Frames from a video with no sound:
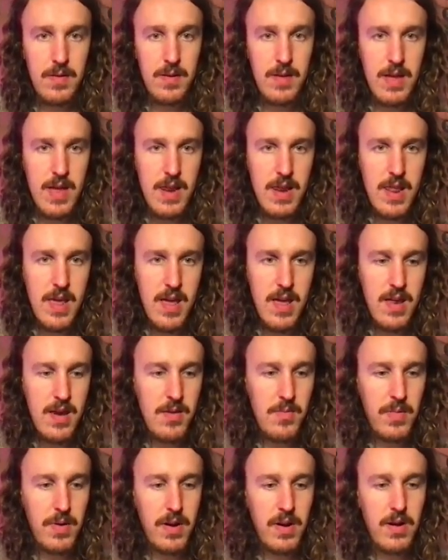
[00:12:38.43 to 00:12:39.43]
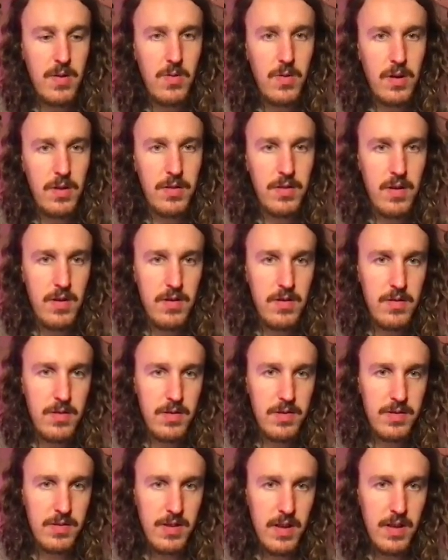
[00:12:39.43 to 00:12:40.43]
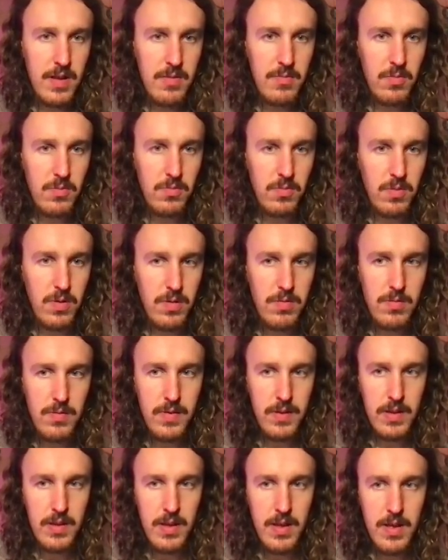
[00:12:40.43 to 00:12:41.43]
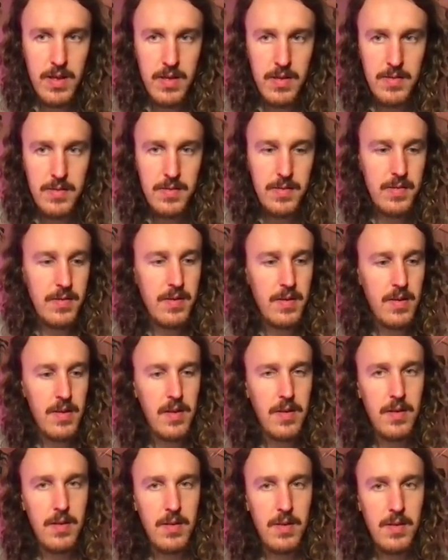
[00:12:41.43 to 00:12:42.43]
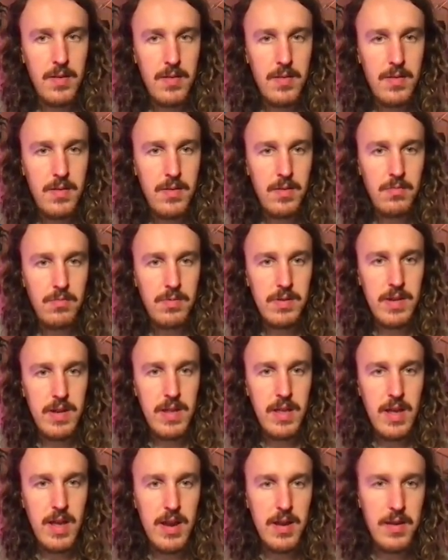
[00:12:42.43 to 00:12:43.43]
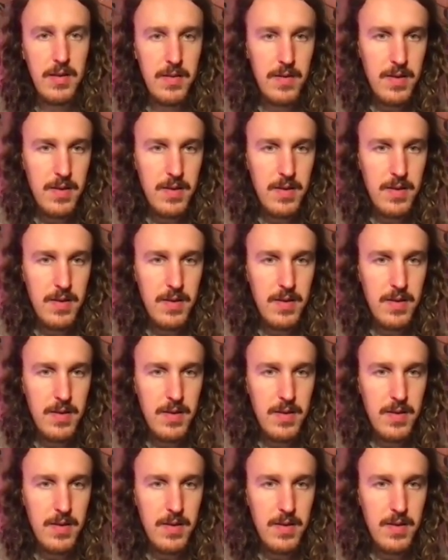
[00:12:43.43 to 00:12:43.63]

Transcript: And then we're going to want to do the same. Ooh, what have I done there? Oh, did it again.